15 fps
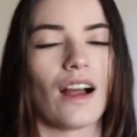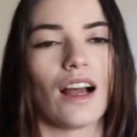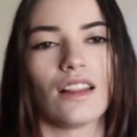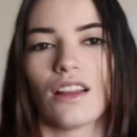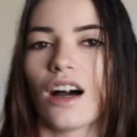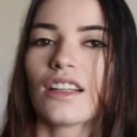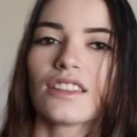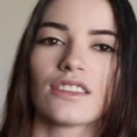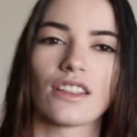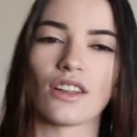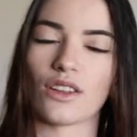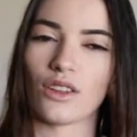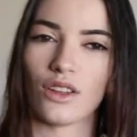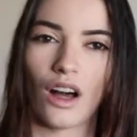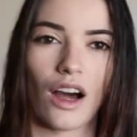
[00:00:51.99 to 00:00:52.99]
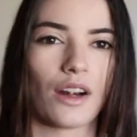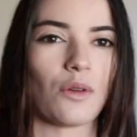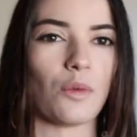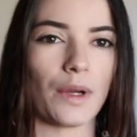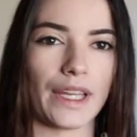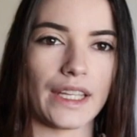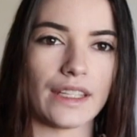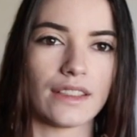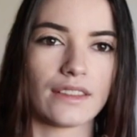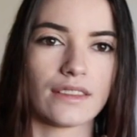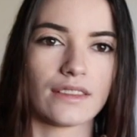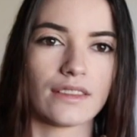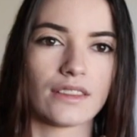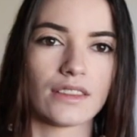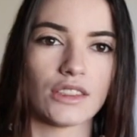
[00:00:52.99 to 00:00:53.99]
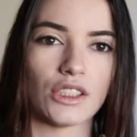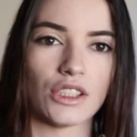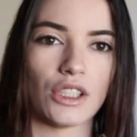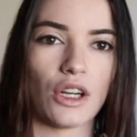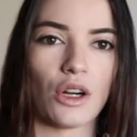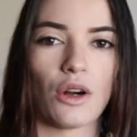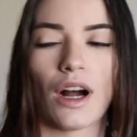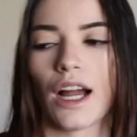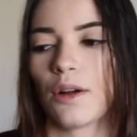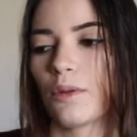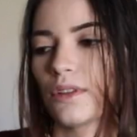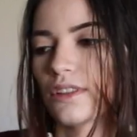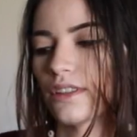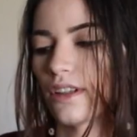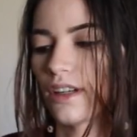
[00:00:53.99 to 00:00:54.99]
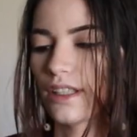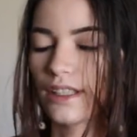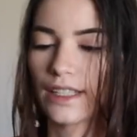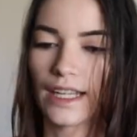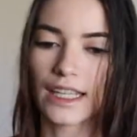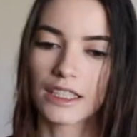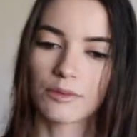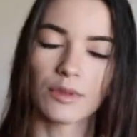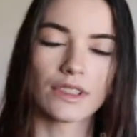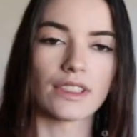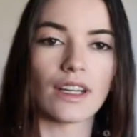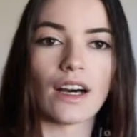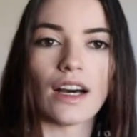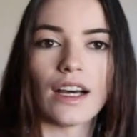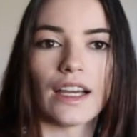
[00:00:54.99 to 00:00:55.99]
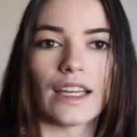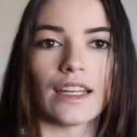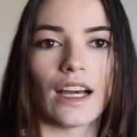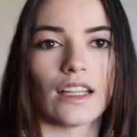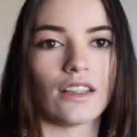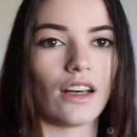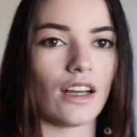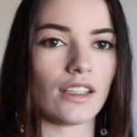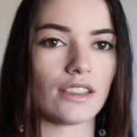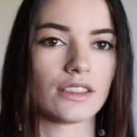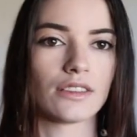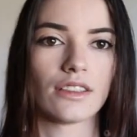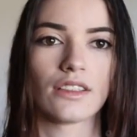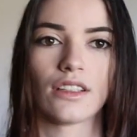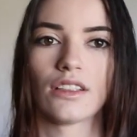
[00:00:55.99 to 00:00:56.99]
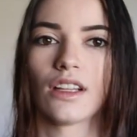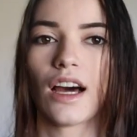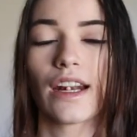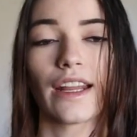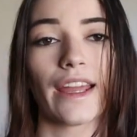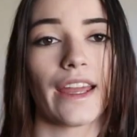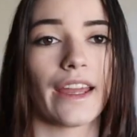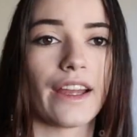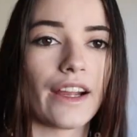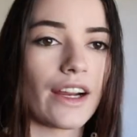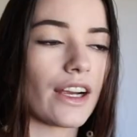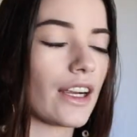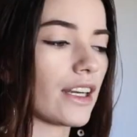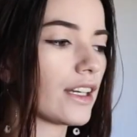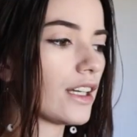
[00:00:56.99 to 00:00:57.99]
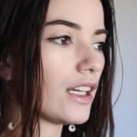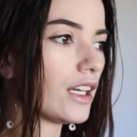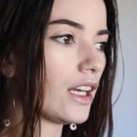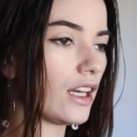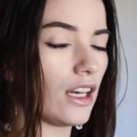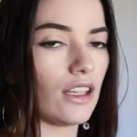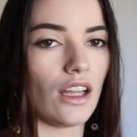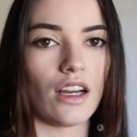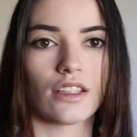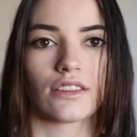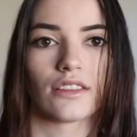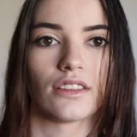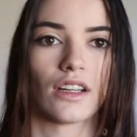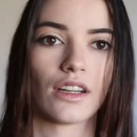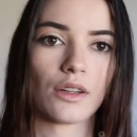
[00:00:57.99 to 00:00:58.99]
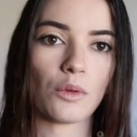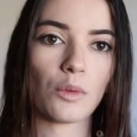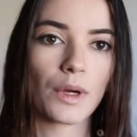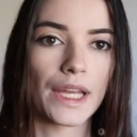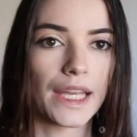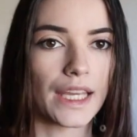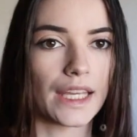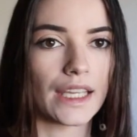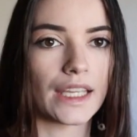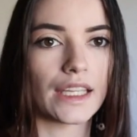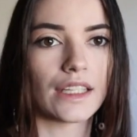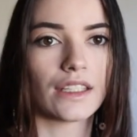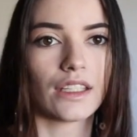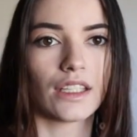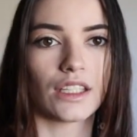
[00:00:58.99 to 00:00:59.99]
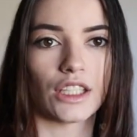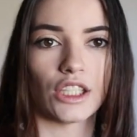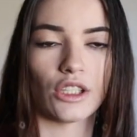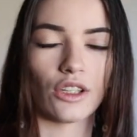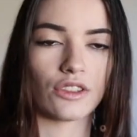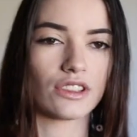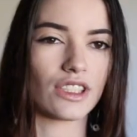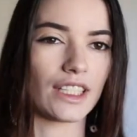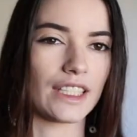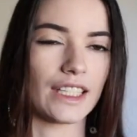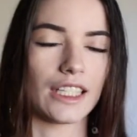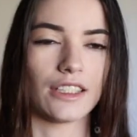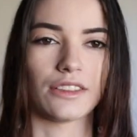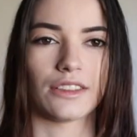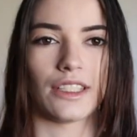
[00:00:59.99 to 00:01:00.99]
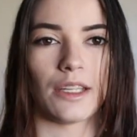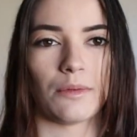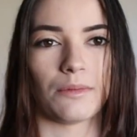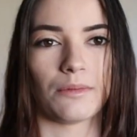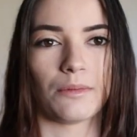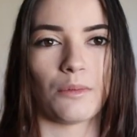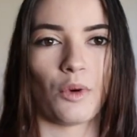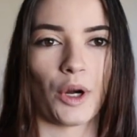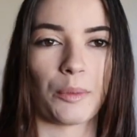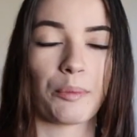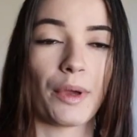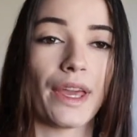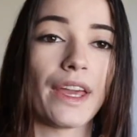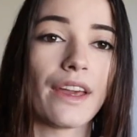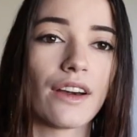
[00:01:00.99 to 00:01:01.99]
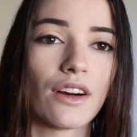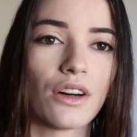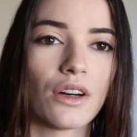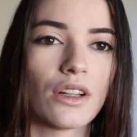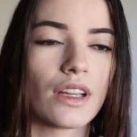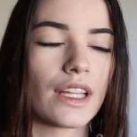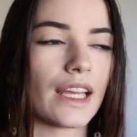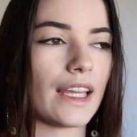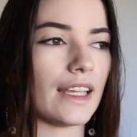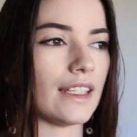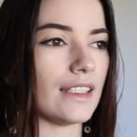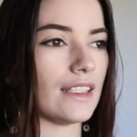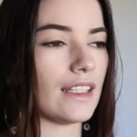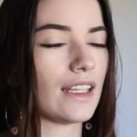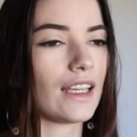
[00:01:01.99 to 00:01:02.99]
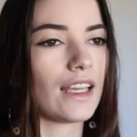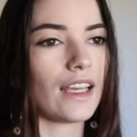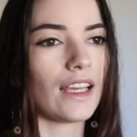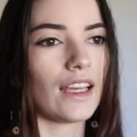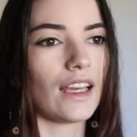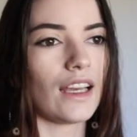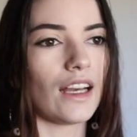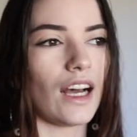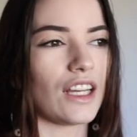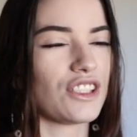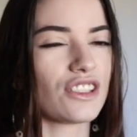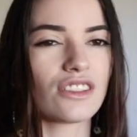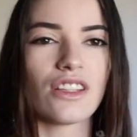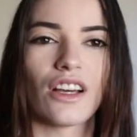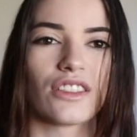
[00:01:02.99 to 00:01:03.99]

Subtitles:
I lost a lot of weight. You know, I was on the Nexplanon, I lost a lot of hair, I lost a lot of weight. You know, I was starting getting to get more pale, and I just